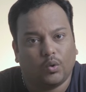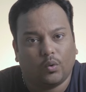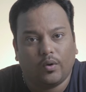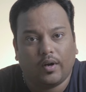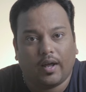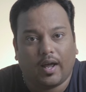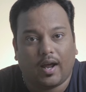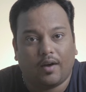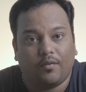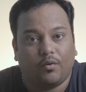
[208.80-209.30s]

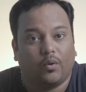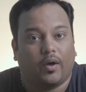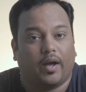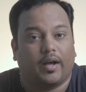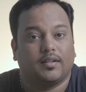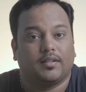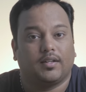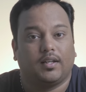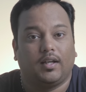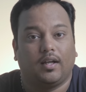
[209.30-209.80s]
don't have to
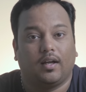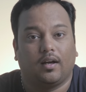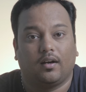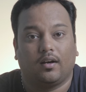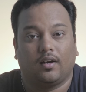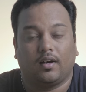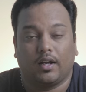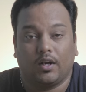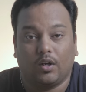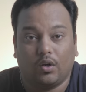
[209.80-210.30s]
actually
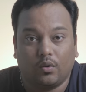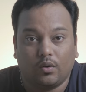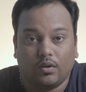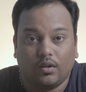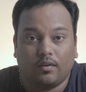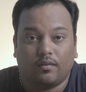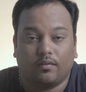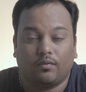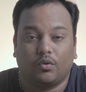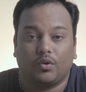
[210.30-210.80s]
uh, unload
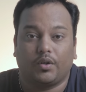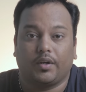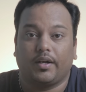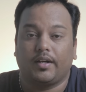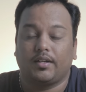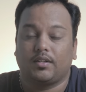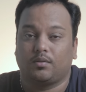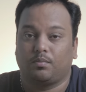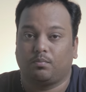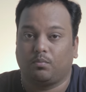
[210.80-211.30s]
the
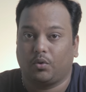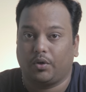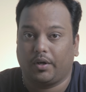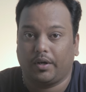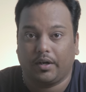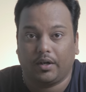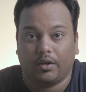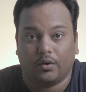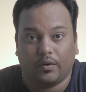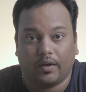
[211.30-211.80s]
footage, put
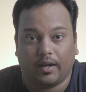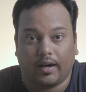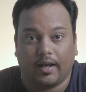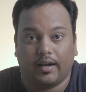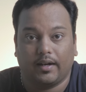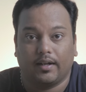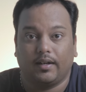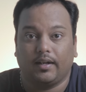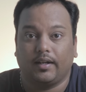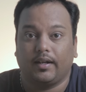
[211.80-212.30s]
it into your
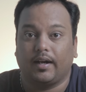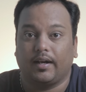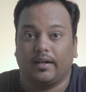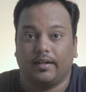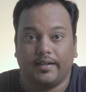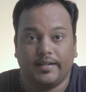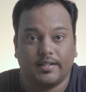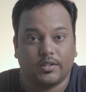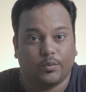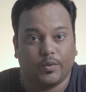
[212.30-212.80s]
N L E and
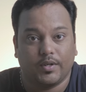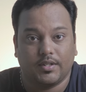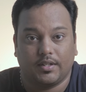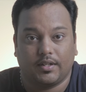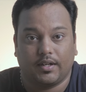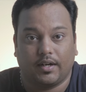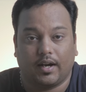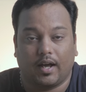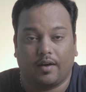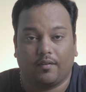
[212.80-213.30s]
de-squeeze
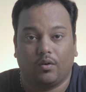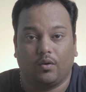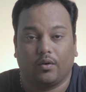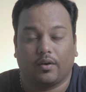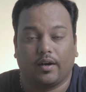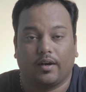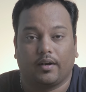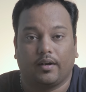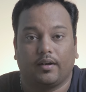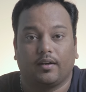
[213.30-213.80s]
it and have a
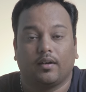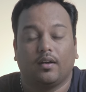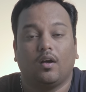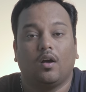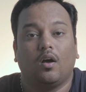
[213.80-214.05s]
look at it.